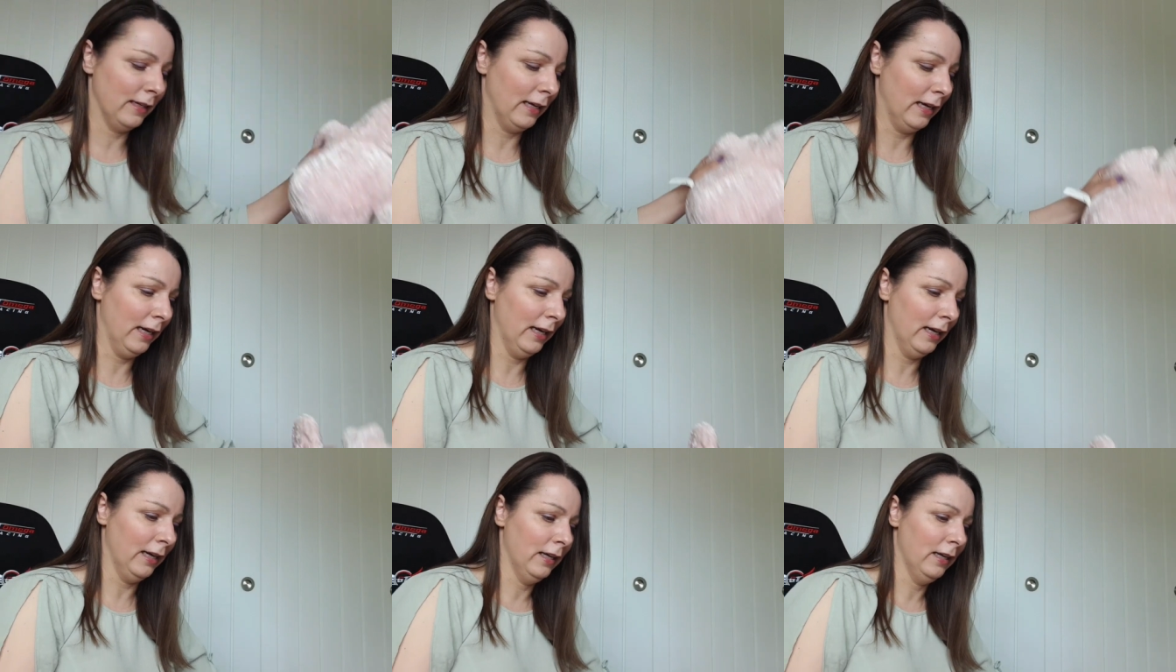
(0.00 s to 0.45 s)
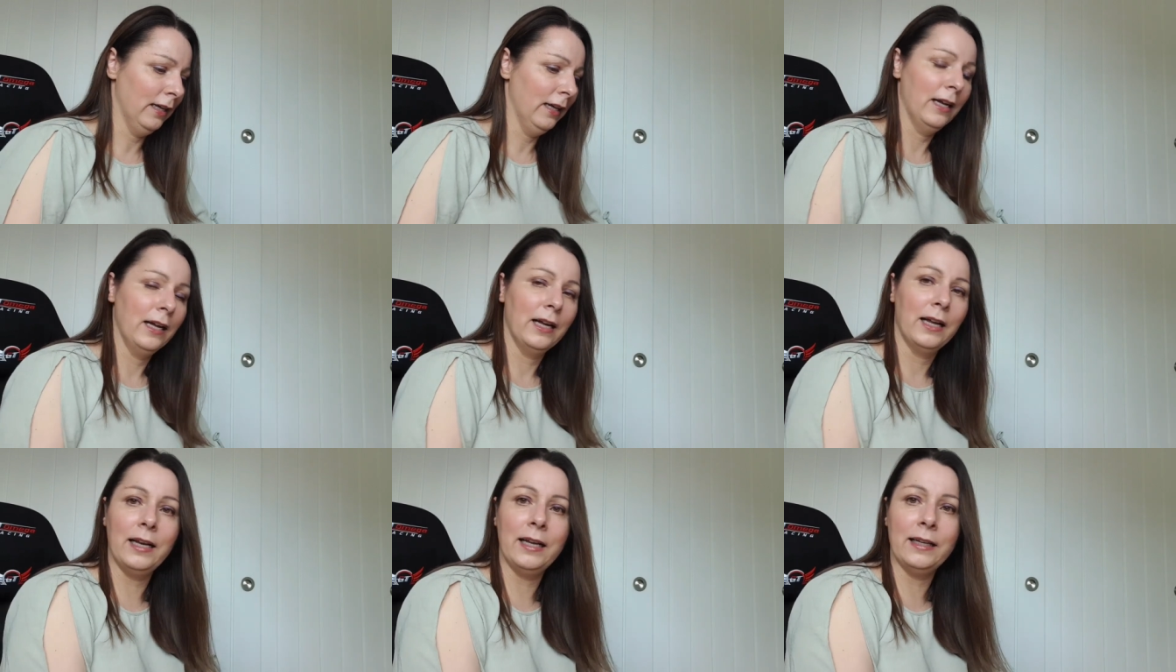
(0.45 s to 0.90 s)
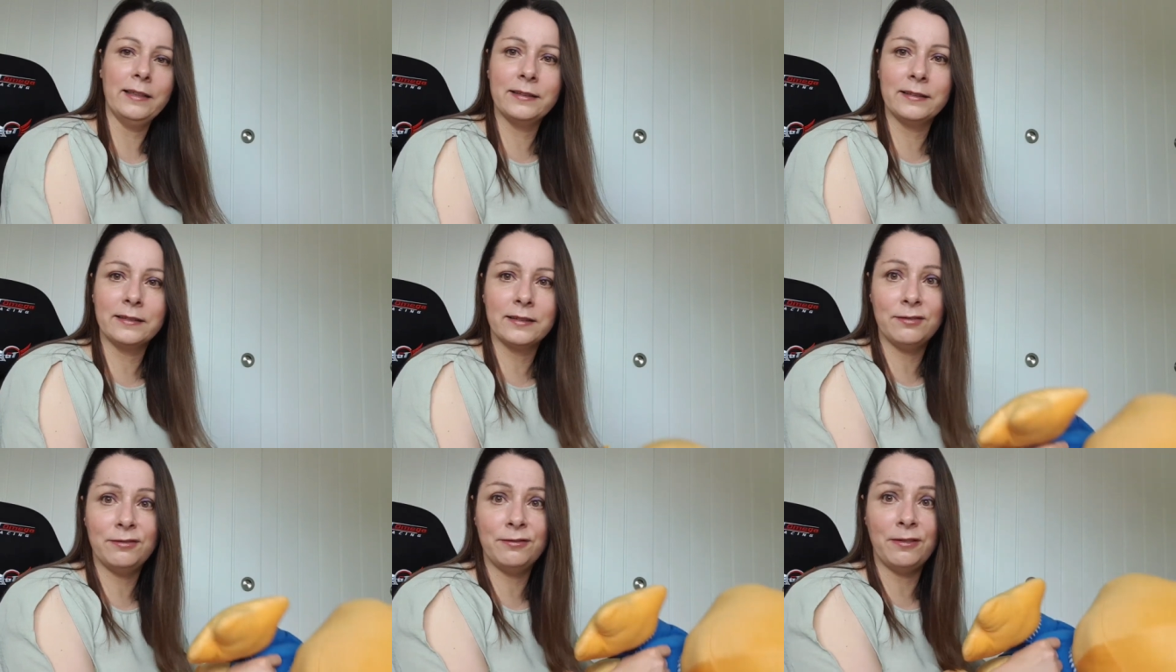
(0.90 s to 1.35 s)
and that unless
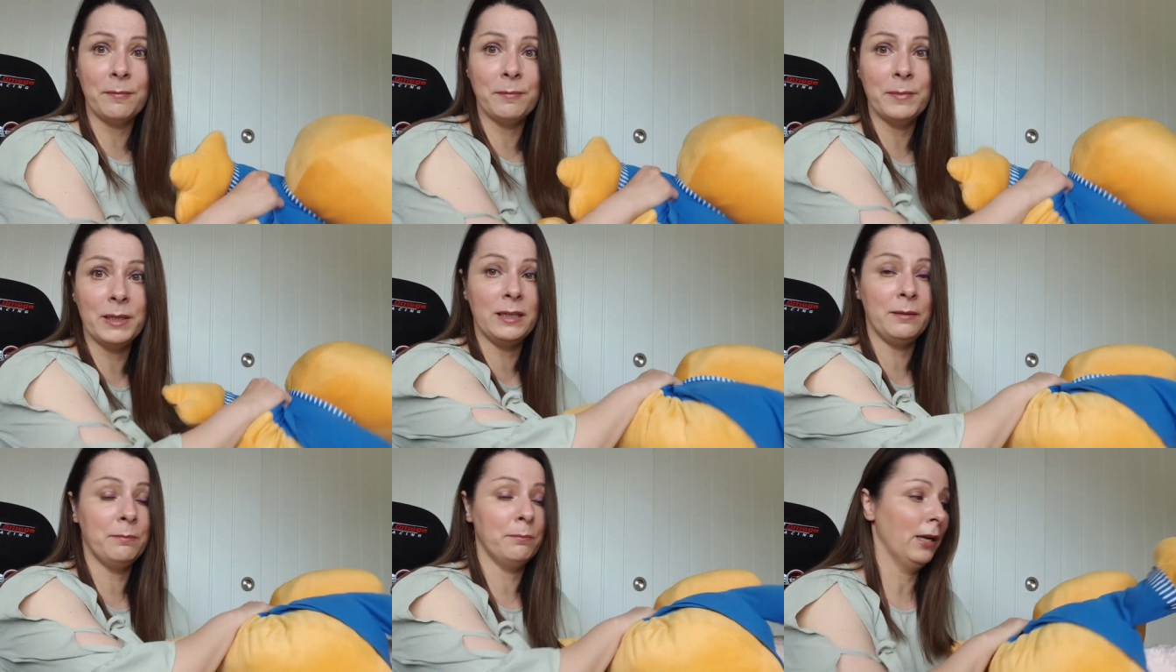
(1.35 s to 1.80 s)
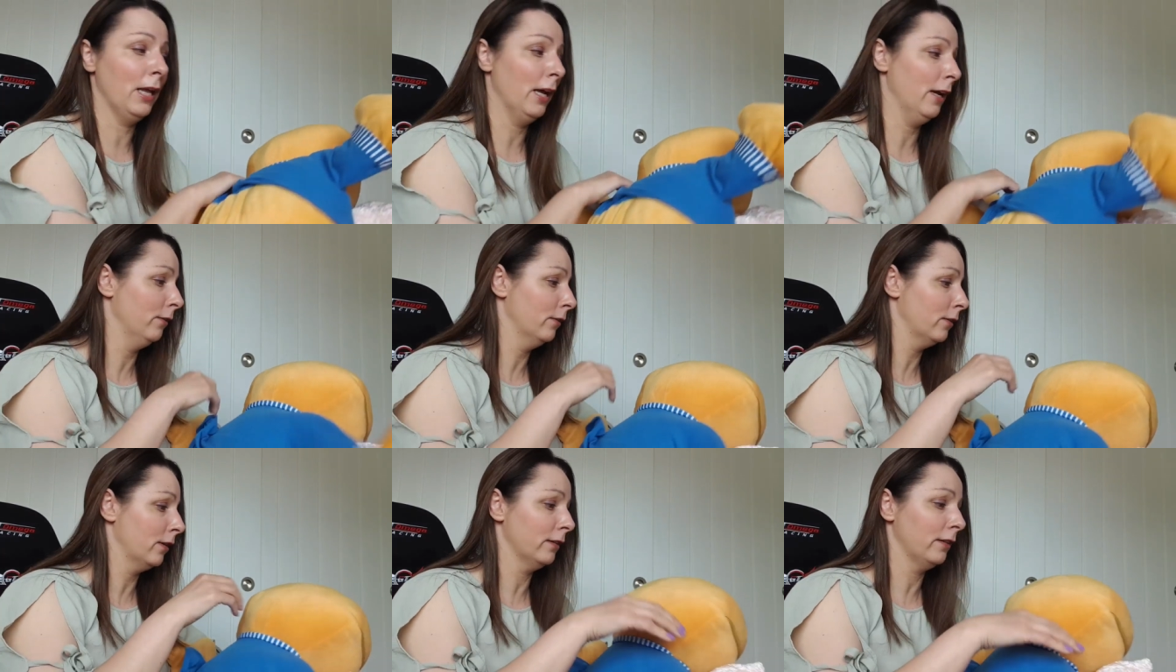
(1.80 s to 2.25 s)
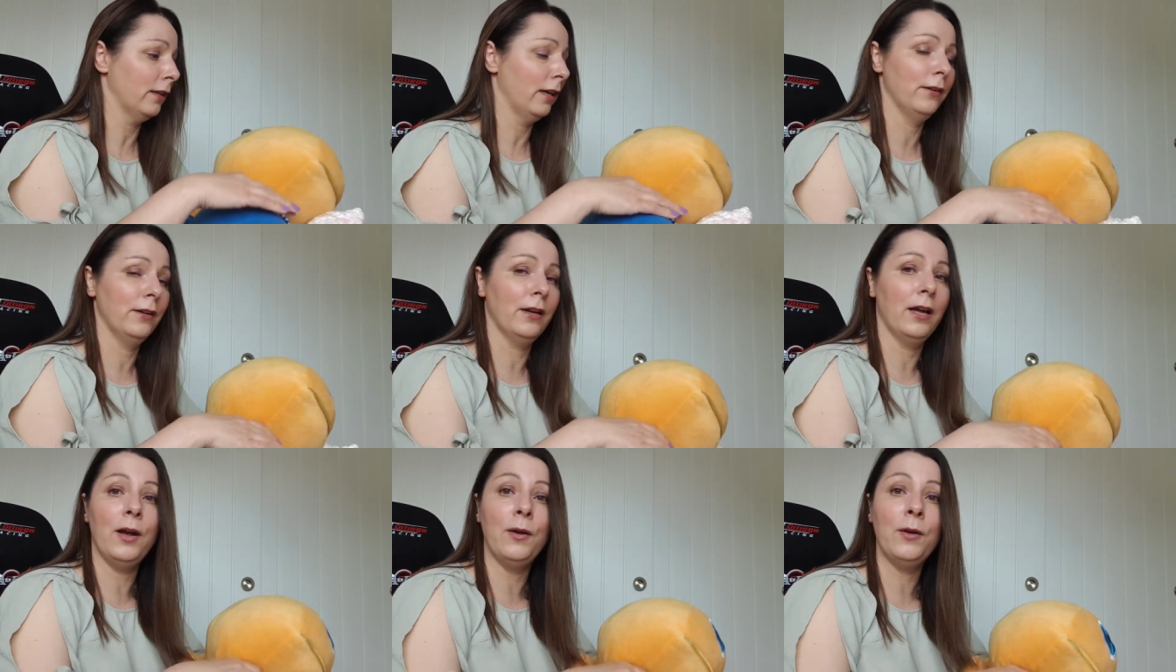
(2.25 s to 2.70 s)
it's a feminine bloke, I
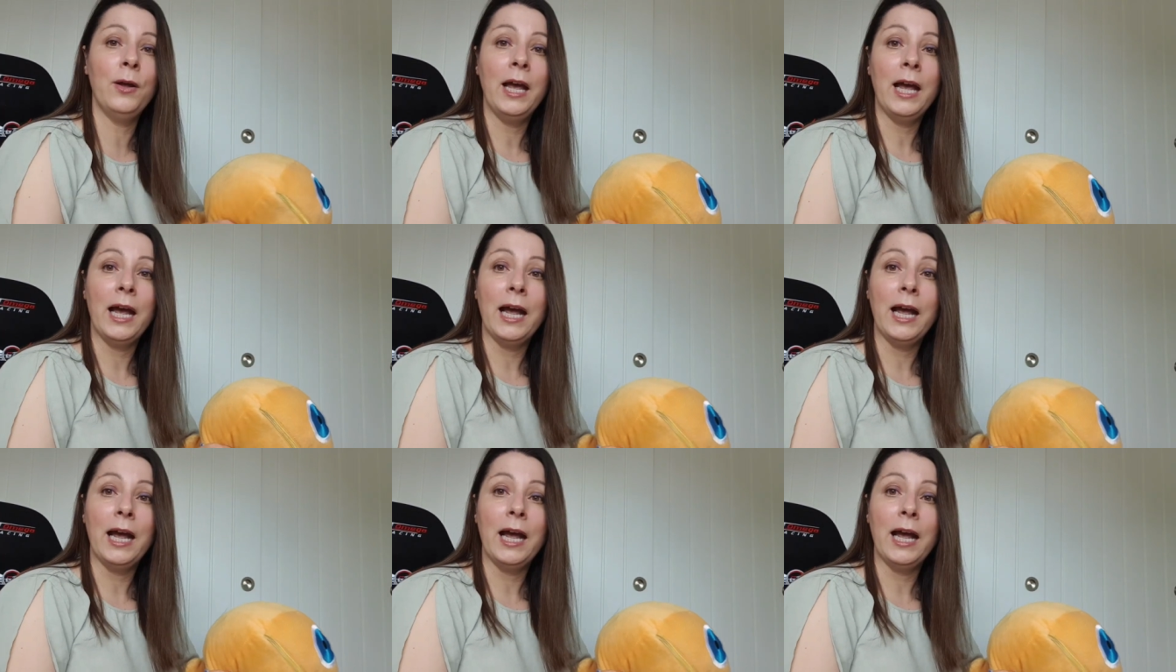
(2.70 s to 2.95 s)
don't know.